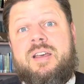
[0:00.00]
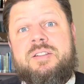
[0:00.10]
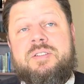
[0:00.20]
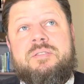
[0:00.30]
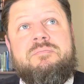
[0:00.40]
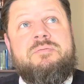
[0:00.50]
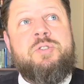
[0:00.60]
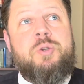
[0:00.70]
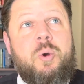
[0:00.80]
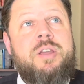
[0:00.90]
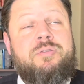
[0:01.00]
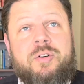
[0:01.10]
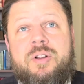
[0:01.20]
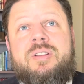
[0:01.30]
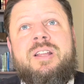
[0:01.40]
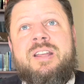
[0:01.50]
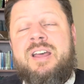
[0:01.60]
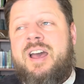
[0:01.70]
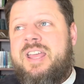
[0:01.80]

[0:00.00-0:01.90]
It's a joyful, uh,